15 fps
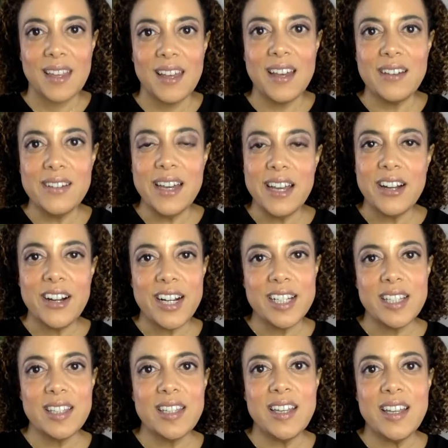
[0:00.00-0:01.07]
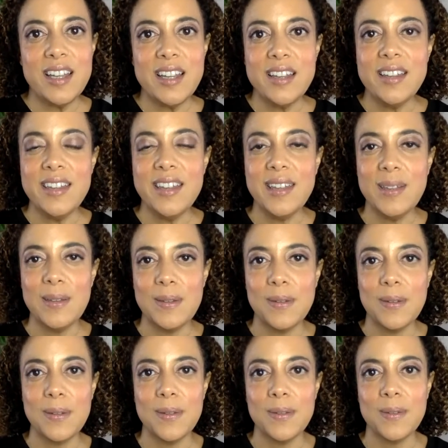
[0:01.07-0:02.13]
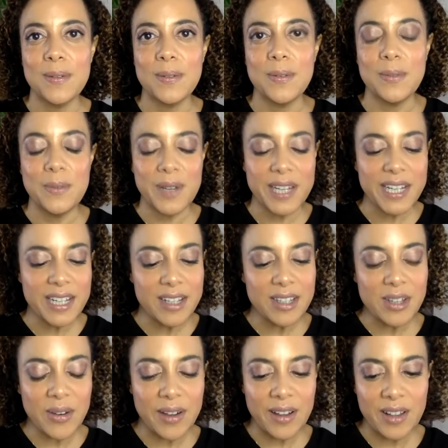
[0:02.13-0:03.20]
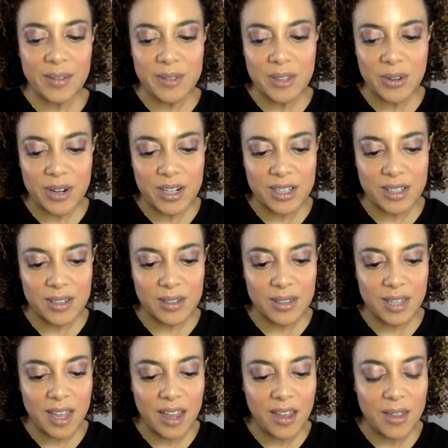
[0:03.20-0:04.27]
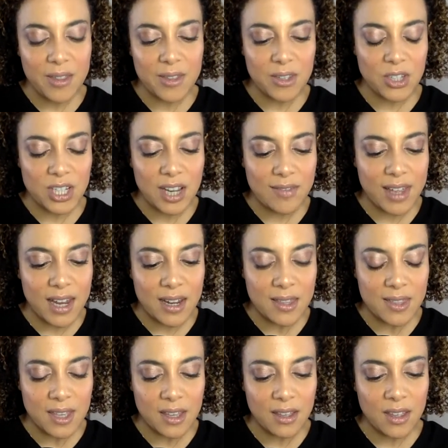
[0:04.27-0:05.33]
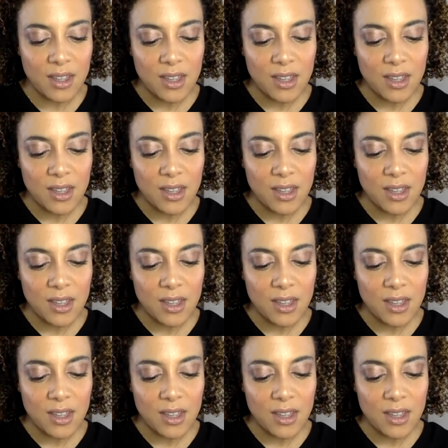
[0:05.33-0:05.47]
Okay, Crystal. What is going on with Crystal's health? Does she have anything